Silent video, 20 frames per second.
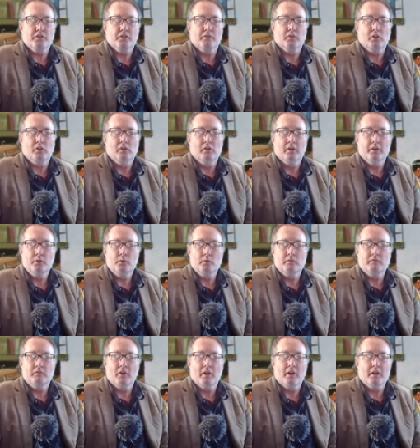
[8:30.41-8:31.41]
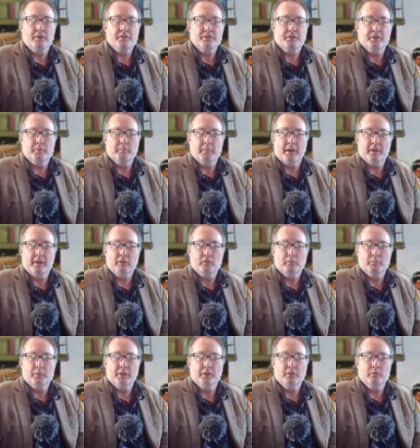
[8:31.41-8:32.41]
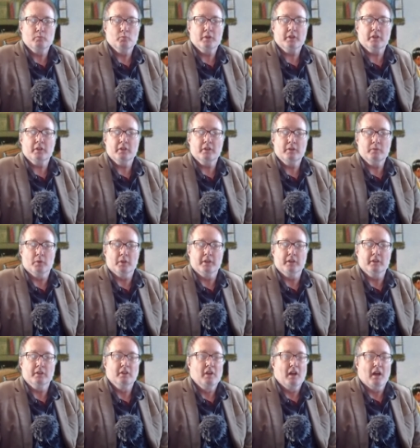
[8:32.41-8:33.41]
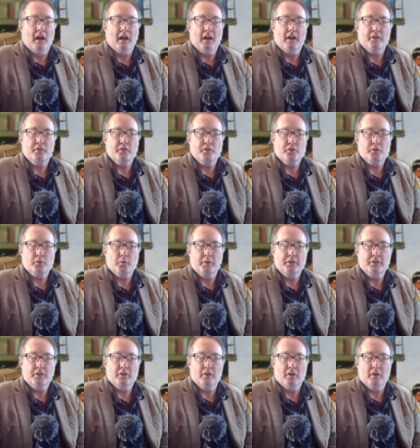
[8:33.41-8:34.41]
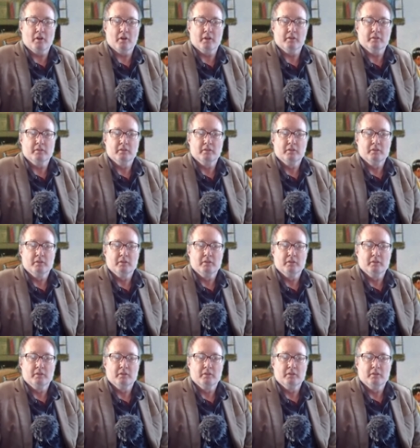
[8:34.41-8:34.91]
of colonial fighters in the Battle of Britain were Kiwi, 129.